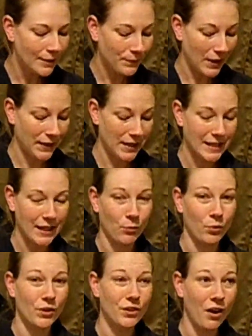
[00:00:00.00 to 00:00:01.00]
and they said
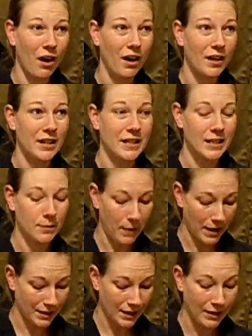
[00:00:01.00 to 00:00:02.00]
we're not
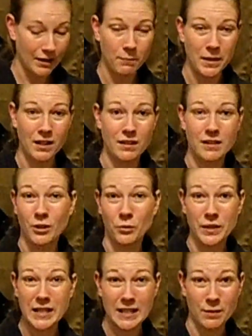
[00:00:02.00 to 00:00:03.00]
expecting them in until
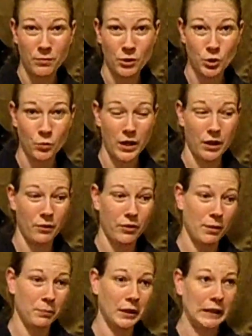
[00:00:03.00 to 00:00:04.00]
December 12th.
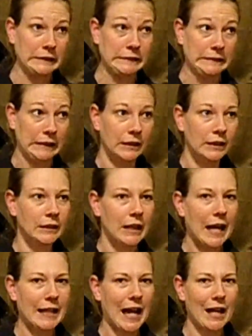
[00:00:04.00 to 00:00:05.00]
I'm like,
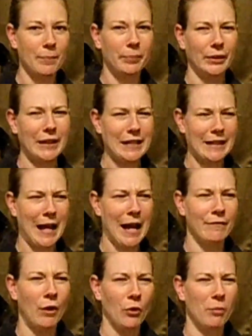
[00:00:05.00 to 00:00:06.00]
I kind of plan to
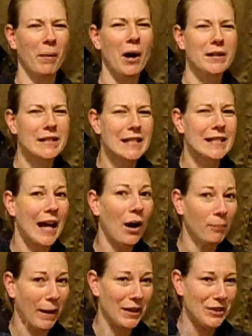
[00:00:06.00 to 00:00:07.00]
have all the boxes
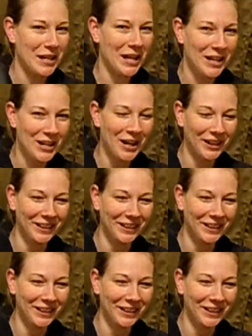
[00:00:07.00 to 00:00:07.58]
out by then.